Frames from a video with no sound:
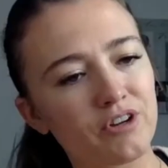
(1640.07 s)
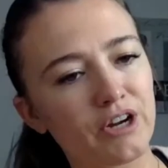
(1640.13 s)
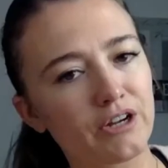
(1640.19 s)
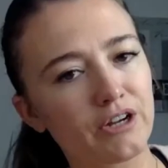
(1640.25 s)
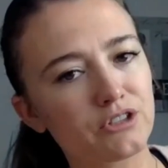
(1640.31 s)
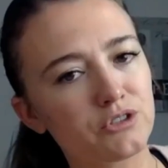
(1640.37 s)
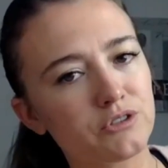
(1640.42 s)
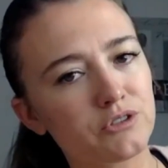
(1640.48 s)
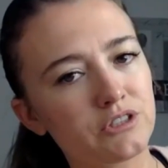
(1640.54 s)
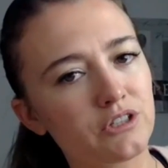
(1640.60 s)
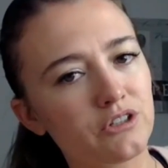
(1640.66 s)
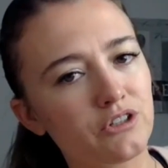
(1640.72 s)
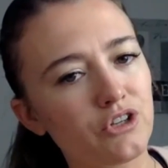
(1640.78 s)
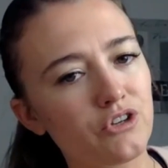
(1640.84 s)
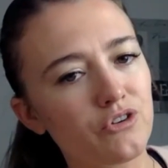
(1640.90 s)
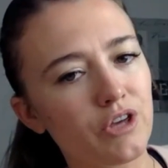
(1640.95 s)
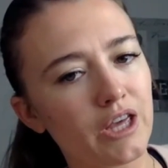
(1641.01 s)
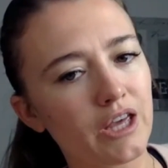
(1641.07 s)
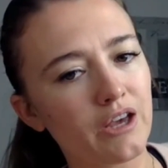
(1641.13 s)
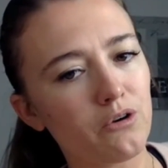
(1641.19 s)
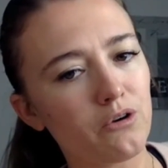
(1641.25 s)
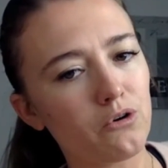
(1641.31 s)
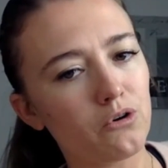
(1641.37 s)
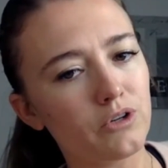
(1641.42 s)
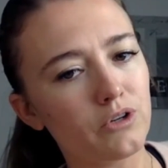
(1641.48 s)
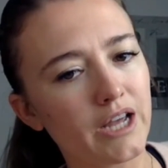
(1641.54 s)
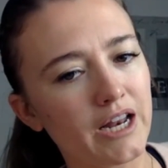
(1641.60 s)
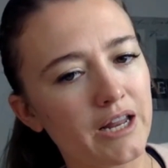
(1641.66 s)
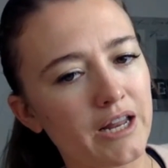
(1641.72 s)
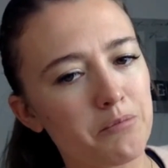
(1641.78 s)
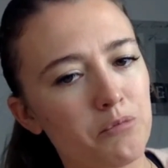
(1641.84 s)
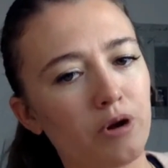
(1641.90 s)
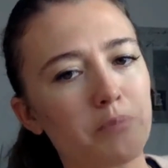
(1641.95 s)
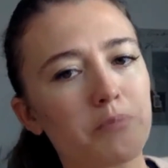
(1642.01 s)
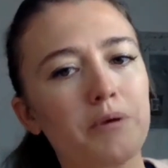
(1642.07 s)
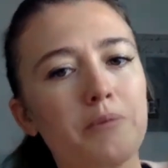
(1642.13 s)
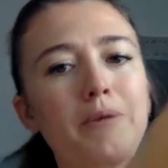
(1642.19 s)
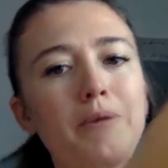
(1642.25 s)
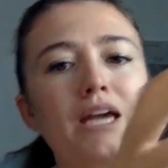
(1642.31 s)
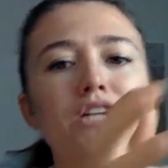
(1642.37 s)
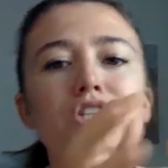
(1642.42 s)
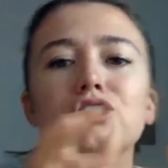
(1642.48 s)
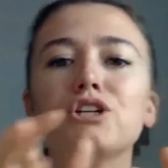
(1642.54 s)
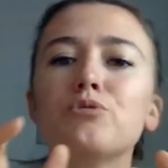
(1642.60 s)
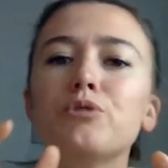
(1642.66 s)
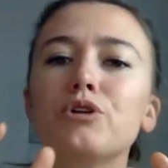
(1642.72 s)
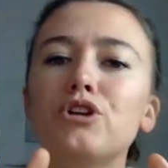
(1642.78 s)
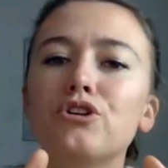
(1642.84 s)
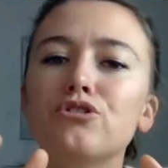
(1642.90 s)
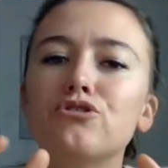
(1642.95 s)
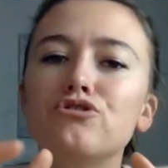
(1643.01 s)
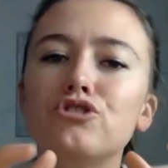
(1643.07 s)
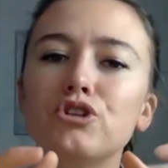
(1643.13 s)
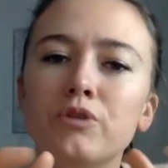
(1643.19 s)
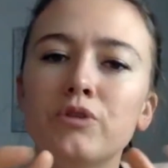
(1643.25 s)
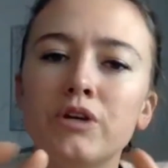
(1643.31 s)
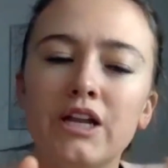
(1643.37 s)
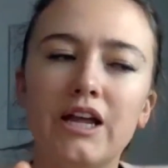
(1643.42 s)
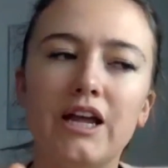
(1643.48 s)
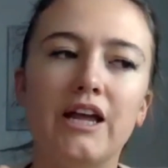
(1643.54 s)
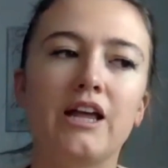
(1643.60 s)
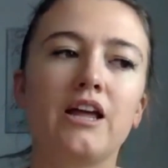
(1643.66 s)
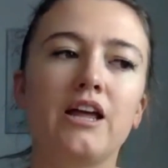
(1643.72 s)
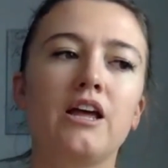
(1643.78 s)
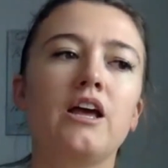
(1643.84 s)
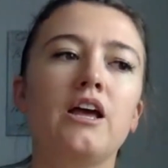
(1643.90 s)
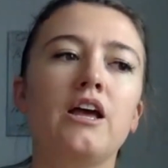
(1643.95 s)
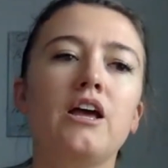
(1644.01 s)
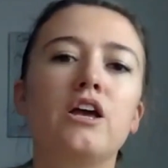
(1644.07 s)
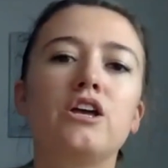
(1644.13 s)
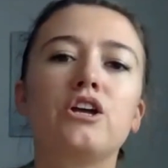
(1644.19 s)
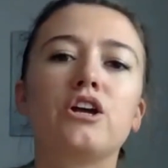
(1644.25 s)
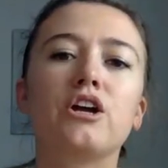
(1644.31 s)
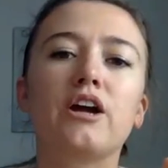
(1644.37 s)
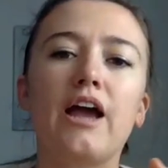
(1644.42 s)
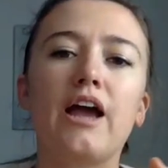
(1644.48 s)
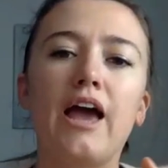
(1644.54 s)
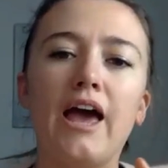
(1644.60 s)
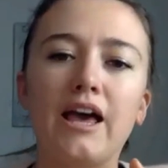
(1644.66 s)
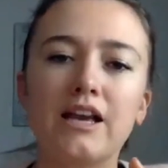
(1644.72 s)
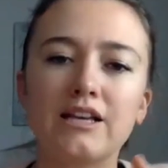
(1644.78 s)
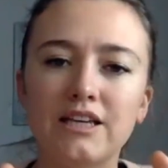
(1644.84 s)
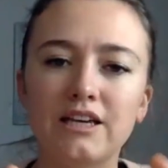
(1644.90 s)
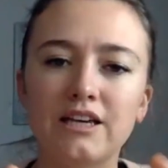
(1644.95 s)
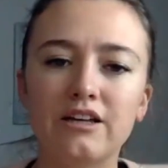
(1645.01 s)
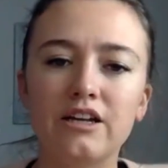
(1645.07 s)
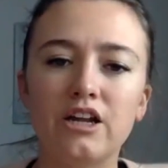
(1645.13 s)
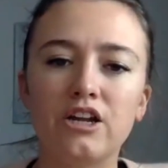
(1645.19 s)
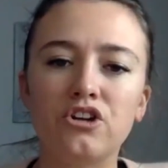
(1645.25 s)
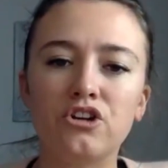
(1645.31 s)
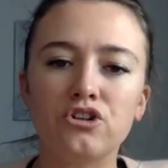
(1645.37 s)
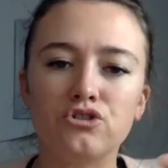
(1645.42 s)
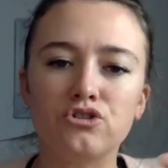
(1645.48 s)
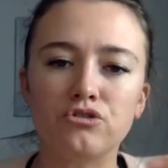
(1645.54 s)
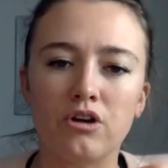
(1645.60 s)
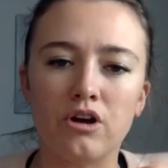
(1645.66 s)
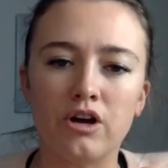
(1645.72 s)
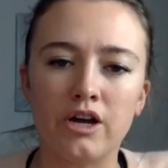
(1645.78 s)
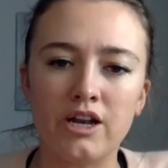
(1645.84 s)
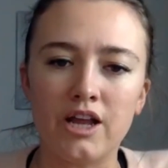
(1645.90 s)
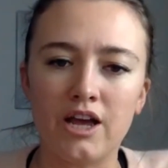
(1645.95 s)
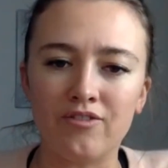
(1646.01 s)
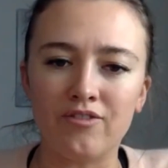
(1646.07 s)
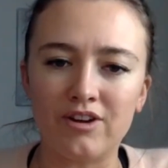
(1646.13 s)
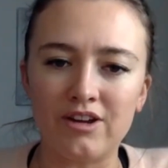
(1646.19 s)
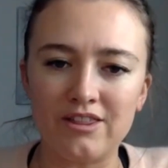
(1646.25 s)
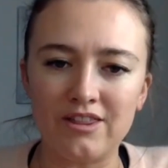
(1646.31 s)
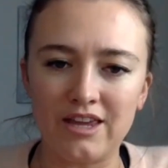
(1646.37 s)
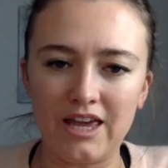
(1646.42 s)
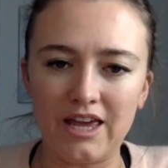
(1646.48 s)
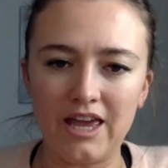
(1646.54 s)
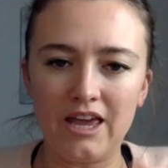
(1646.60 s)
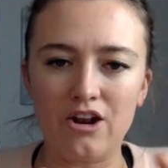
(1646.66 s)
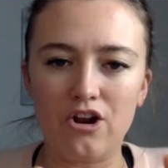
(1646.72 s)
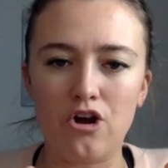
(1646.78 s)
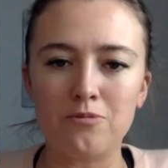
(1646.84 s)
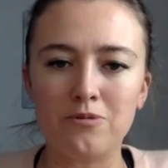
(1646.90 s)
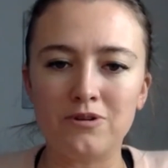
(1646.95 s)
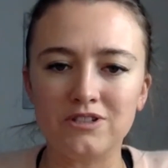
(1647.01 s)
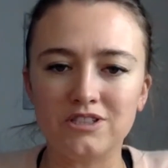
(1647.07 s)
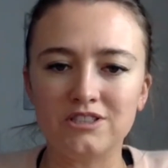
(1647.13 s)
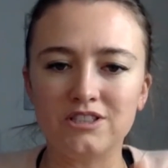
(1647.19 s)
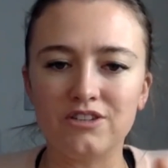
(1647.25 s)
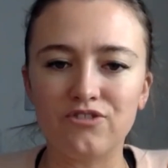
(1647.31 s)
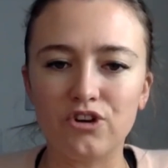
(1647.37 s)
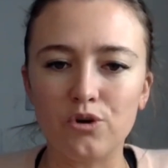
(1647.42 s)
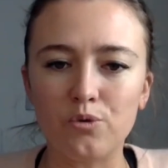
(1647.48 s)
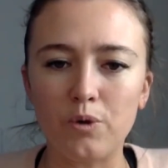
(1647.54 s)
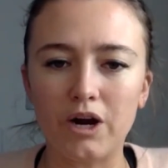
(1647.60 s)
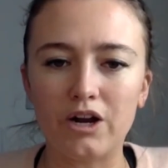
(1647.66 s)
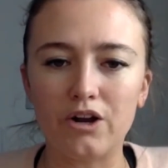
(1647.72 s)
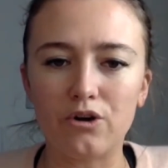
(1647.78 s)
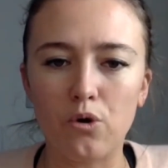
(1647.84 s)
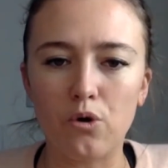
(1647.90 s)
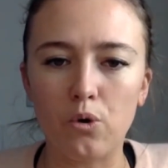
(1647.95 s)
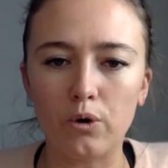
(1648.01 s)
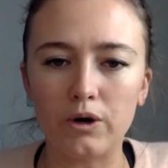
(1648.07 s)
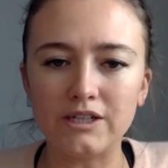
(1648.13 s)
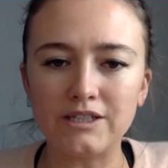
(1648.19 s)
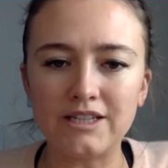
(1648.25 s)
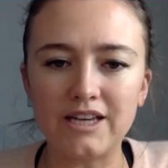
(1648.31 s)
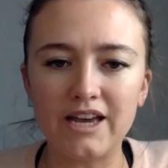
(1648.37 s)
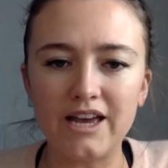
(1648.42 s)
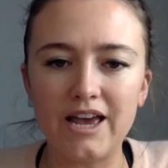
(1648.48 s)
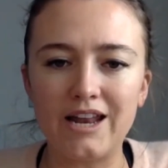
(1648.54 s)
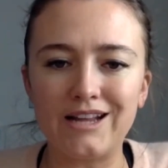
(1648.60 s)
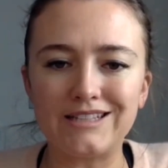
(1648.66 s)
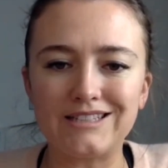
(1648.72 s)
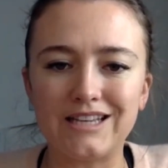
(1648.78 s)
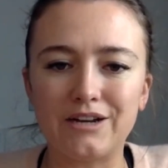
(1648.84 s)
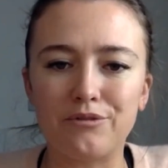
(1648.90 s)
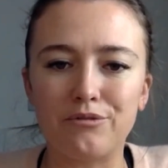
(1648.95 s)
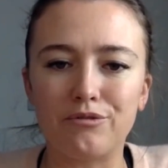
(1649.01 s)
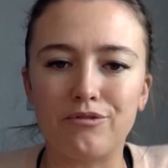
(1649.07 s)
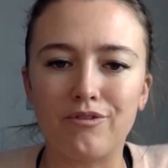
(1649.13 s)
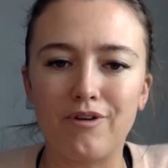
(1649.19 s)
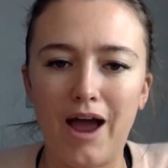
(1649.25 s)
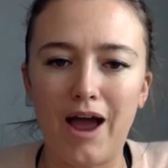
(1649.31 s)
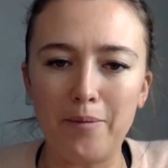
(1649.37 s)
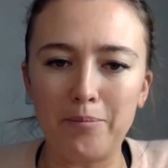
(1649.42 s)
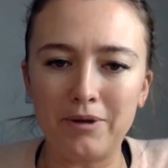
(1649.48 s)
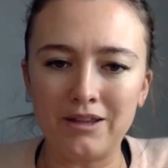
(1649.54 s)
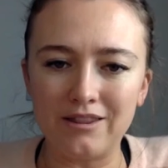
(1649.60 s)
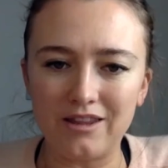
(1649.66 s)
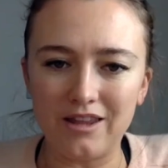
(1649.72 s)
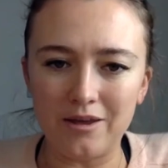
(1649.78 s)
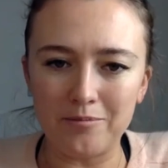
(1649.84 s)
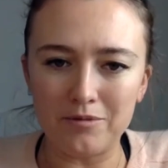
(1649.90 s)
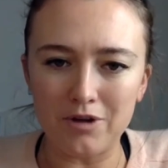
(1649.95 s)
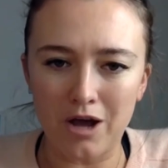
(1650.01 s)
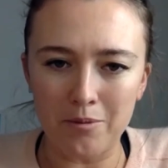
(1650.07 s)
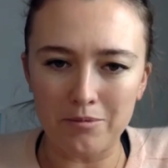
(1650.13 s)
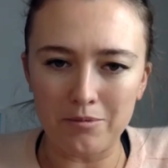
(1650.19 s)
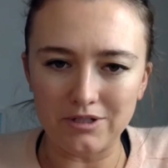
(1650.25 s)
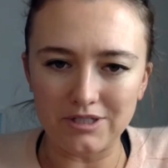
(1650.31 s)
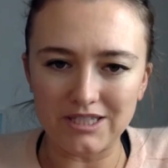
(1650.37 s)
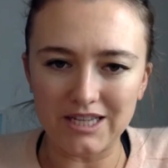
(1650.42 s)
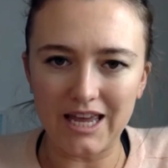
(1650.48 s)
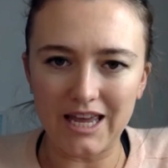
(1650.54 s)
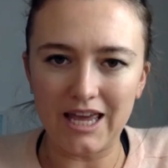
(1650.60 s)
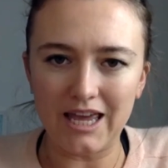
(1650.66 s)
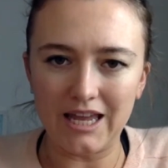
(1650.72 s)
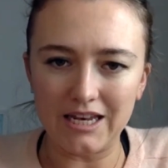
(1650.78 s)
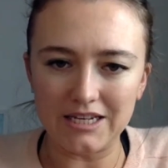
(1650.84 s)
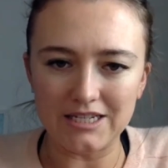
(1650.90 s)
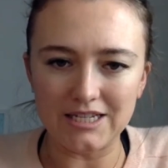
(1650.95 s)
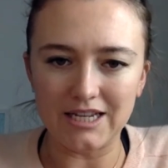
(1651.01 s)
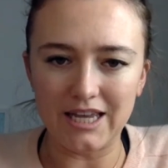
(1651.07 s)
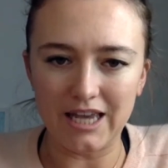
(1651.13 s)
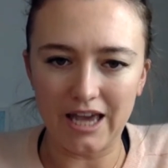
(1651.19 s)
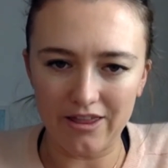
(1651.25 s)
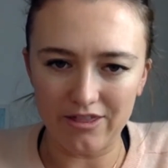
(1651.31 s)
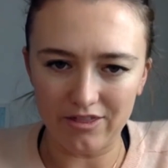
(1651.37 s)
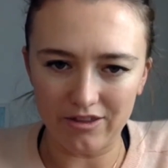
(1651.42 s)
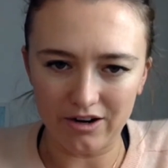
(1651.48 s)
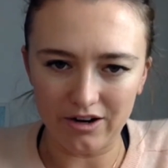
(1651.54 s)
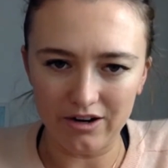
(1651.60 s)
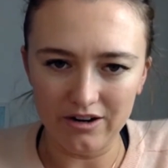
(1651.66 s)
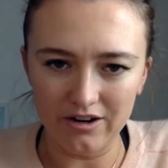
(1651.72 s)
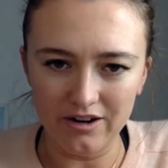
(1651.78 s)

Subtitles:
the ground. So until you can't hold it anymore. But make sure when you're doing it, you're exhaling and you're drawing everything in, almost as if you're wearing a corset, and it's like wrapping the abdominals in together.